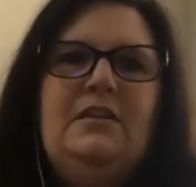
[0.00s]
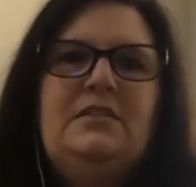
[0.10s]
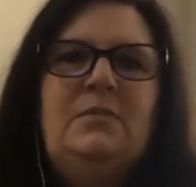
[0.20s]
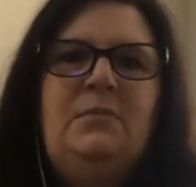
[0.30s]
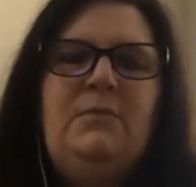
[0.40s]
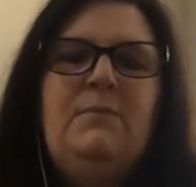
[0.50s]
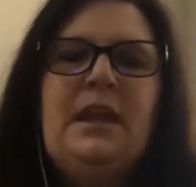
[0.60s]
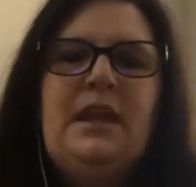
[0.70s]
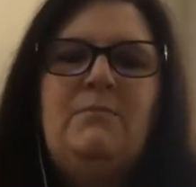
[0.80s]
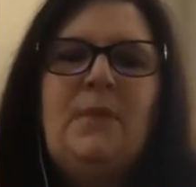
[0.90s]
So me
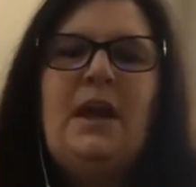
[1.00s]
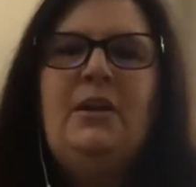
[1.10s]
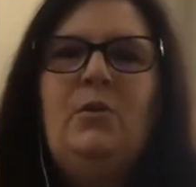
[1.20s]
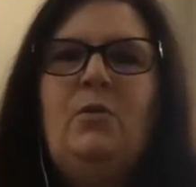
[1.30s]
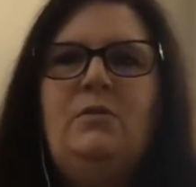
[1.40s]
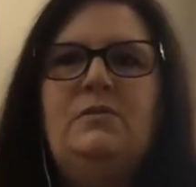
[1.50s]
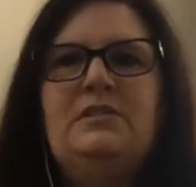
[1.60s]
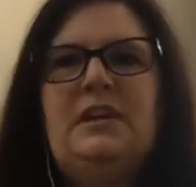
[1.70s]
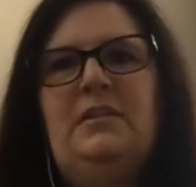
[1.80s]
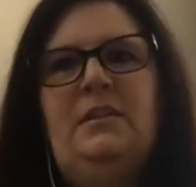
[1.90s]
making my goals
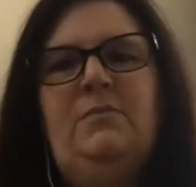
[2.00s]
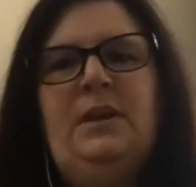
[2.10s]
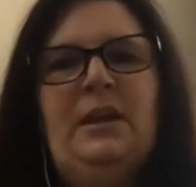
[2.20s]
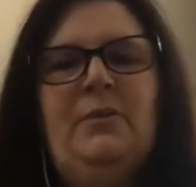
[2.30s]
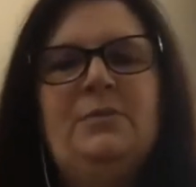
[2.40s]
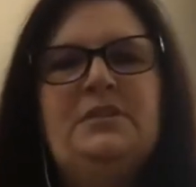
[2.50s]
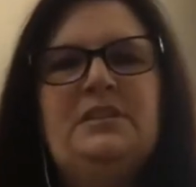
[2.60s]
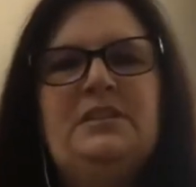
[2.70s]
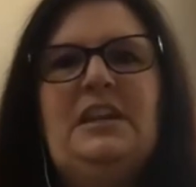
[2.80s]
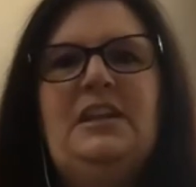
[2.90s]
and then being able to
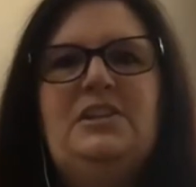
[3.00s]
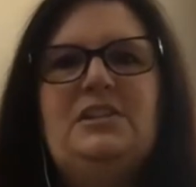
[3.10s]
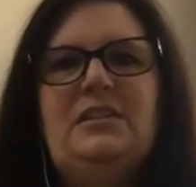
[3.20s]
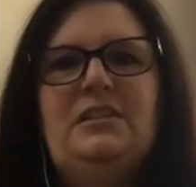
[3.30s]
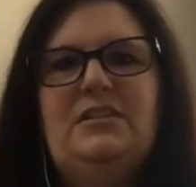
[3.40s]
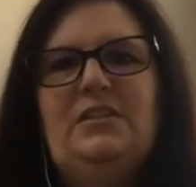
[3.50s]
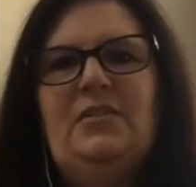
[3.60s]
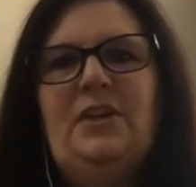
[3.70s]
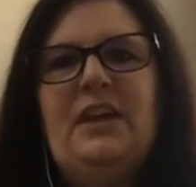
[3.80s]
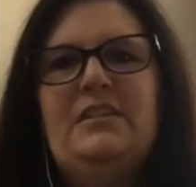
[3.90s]
teach,
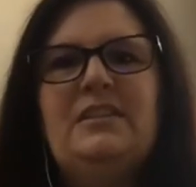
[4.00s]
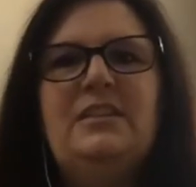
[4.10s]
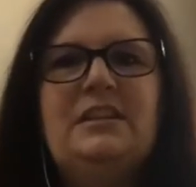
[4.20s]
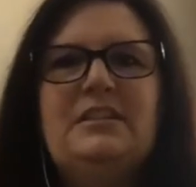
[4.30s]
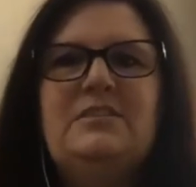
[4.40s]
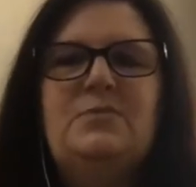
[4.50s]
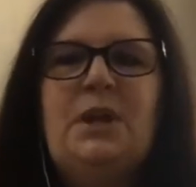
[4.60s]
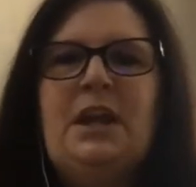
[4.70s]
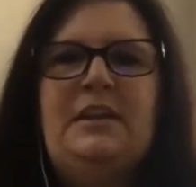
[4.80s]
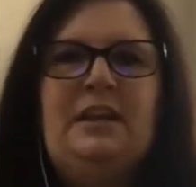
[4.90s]
okay, look, this is what
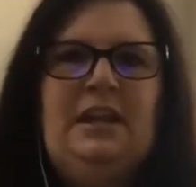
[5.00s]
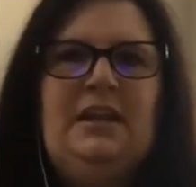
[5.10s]
I did,